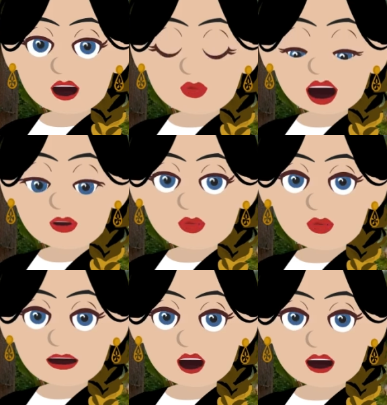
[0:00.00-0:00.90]
stopped
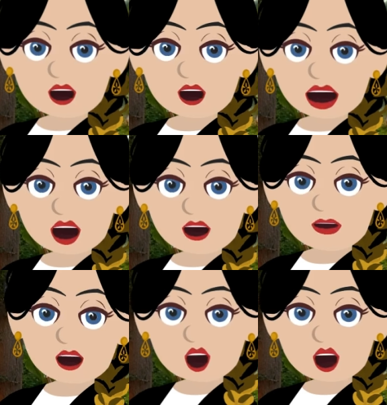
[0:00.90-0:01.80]
struggling and allowed
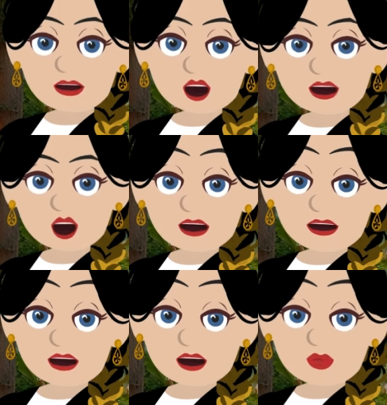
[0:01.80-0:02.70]
you to have your way with
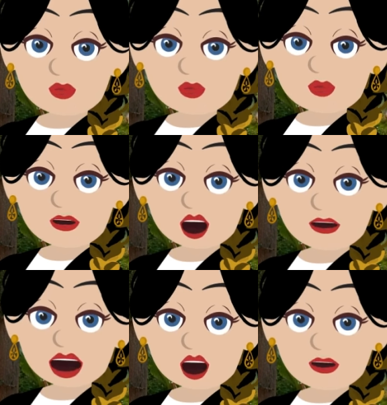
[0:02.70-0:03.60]
me. I've
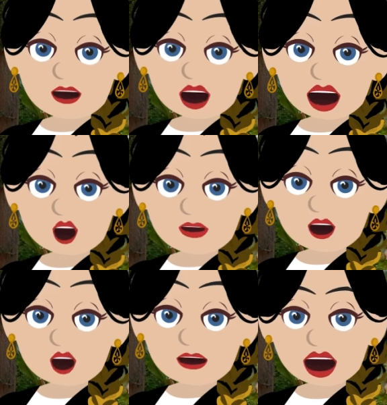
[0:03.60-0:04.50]
been longer
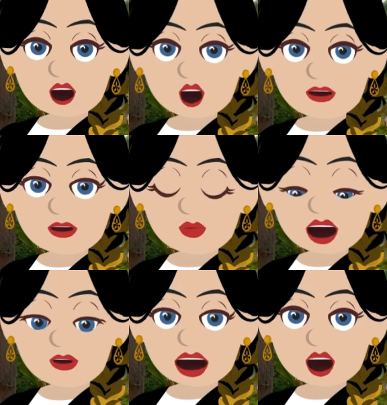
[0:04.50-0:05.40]
in the vortex
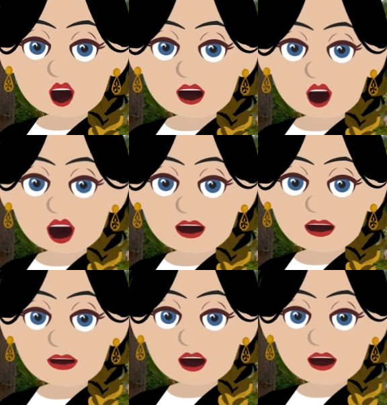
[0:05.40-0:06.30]
just now than I
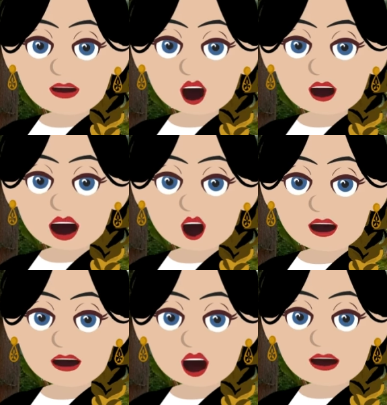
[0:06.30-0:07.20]
have been for a very
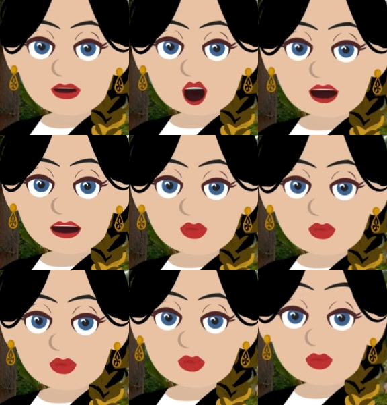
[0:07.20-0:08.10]
long time.
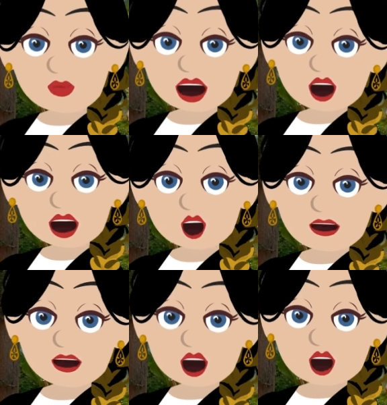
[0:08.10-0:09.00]
And I'm
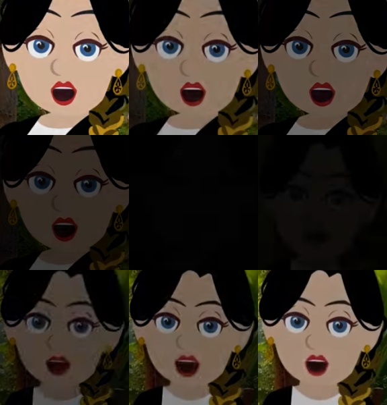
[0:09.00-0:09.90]
beginning to feel the
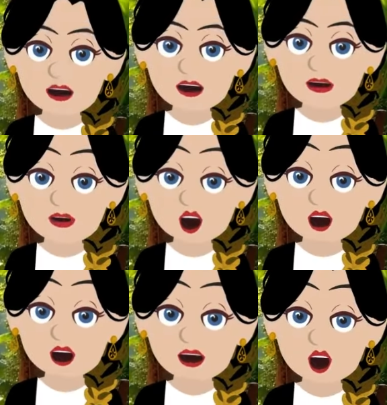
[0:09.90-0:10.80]
soothing of
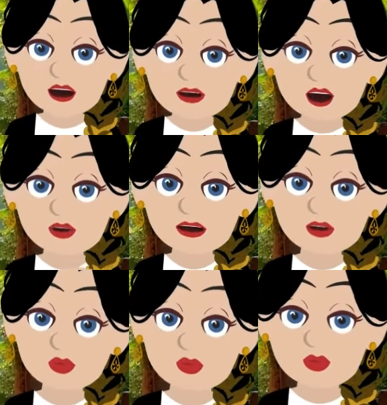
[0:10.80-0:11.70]
being in that
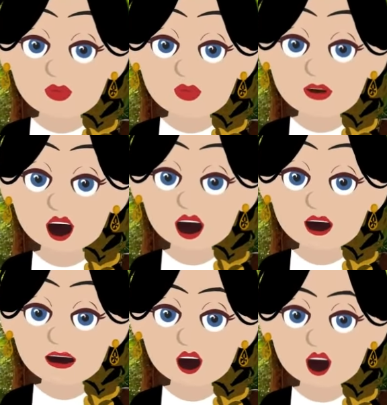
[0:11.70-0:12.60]
vortex. I am
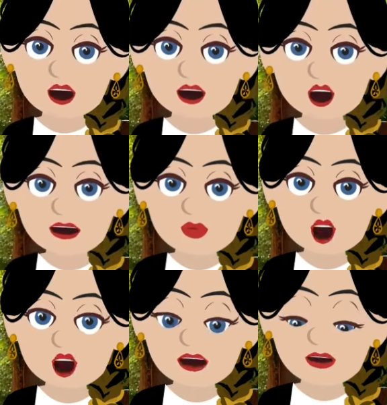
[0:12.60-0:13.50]
beginning to
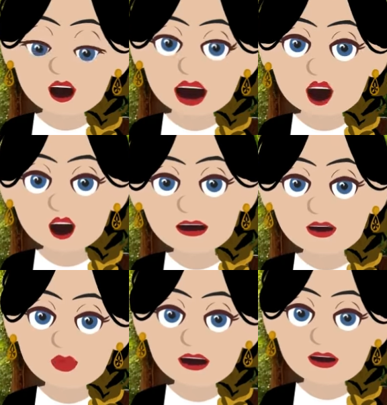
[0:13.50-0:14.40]
understand the love
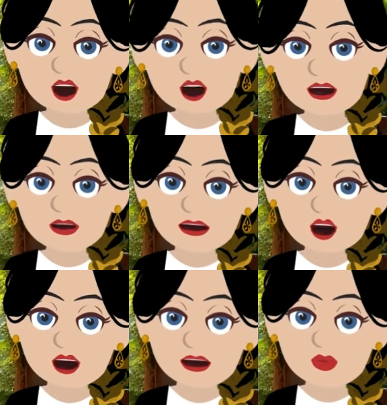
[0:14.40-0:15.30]
that you have for
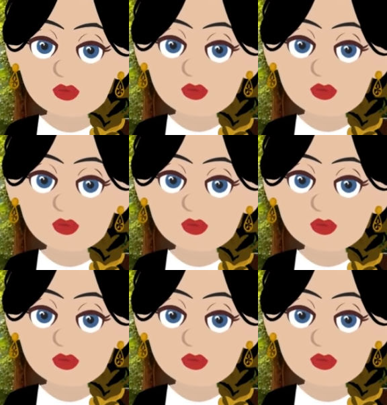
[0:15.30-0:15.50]
me